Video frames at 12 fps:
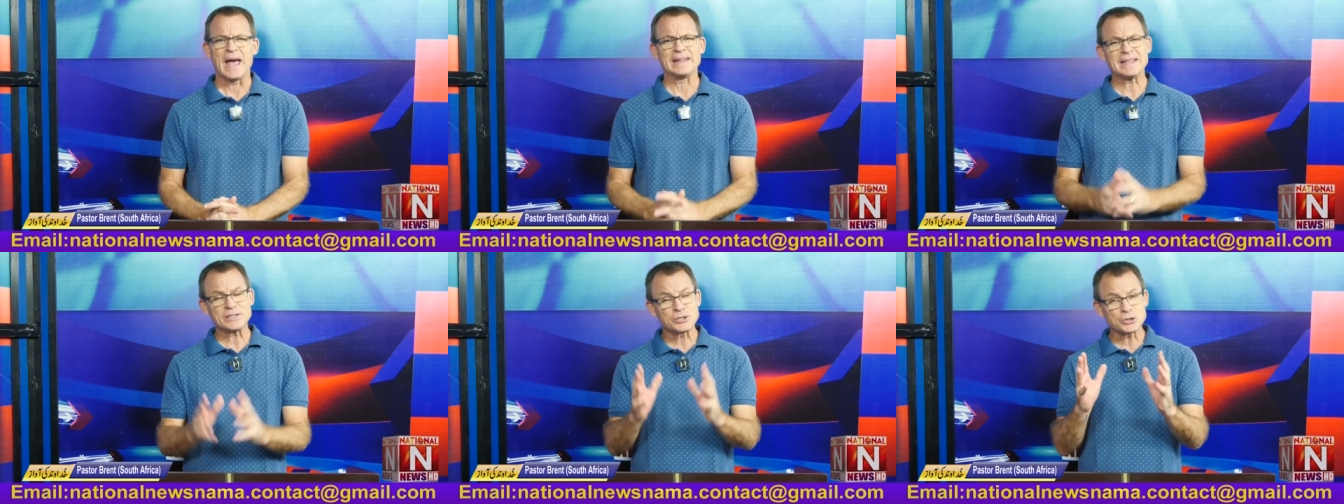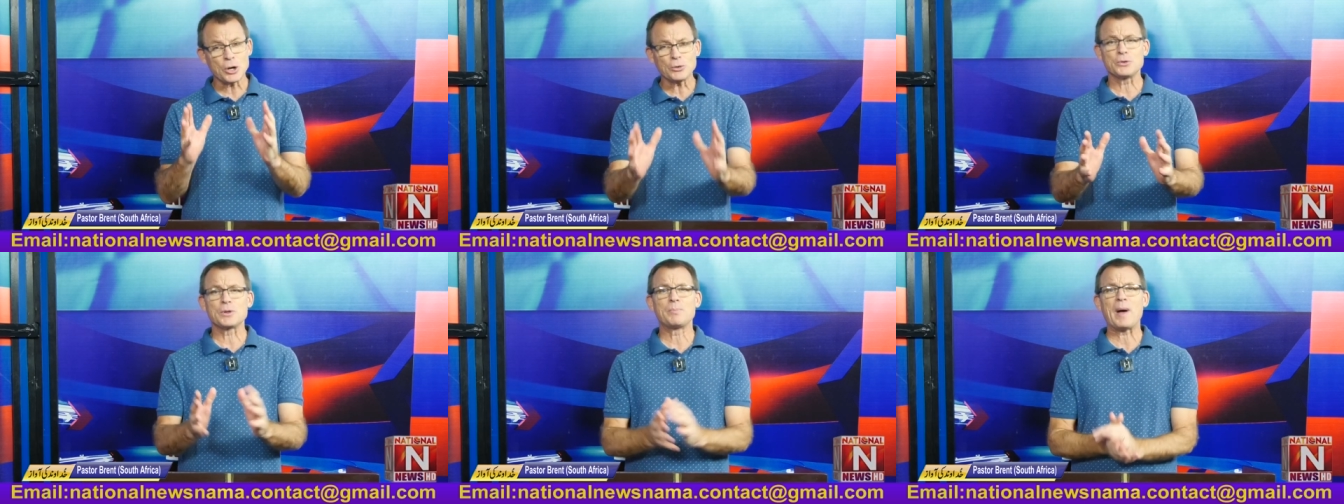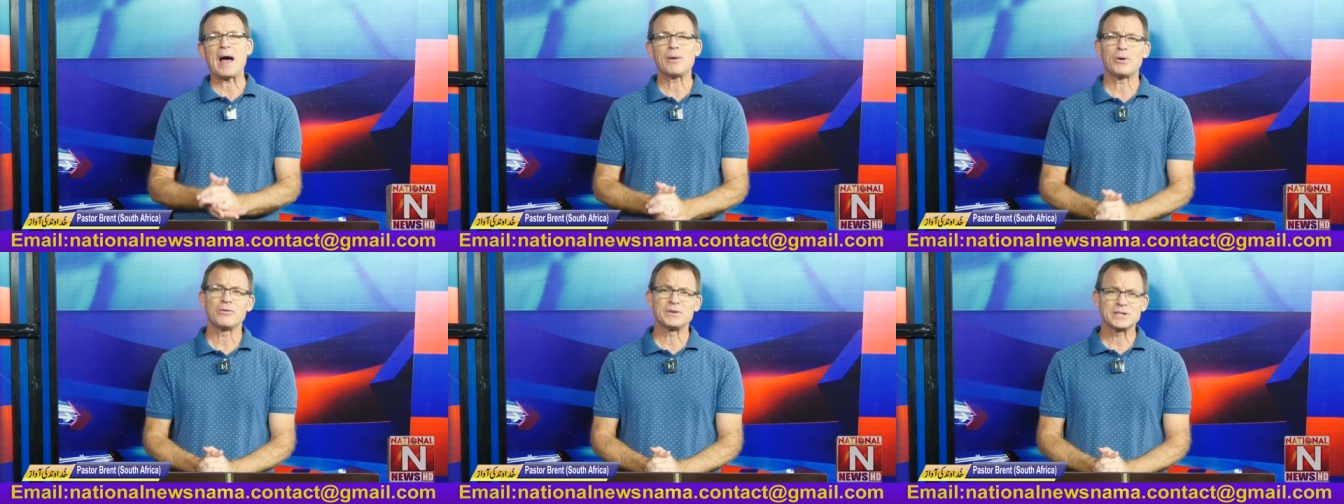and then show you the
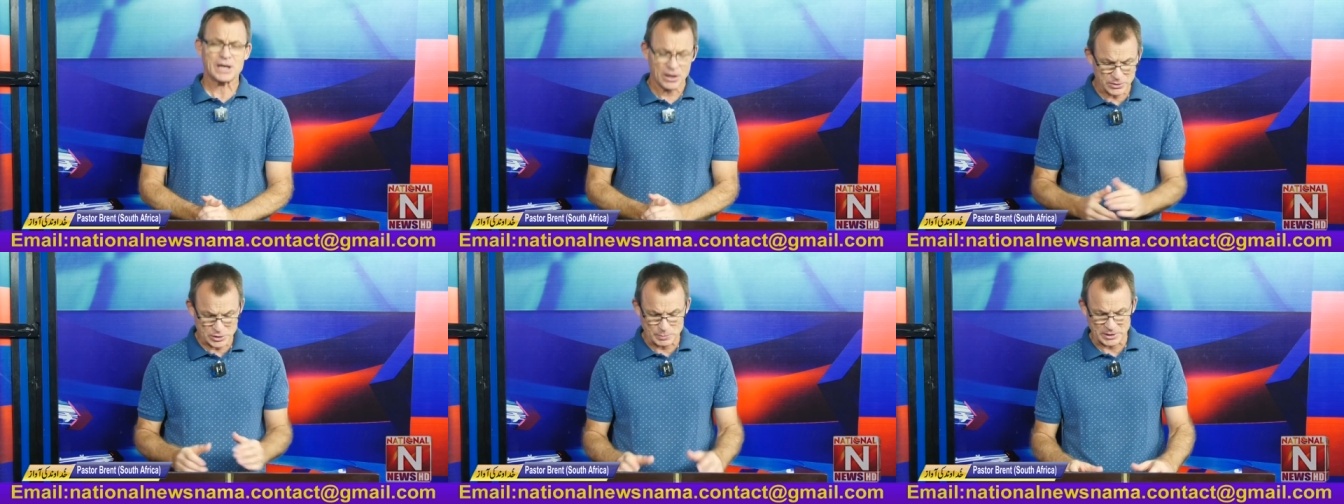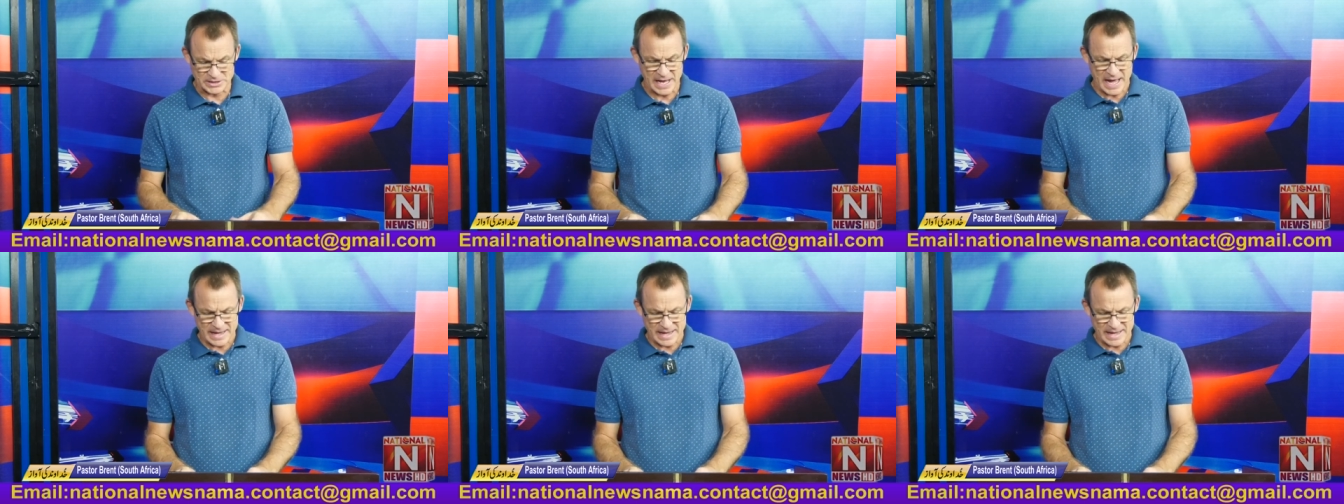power of encouragement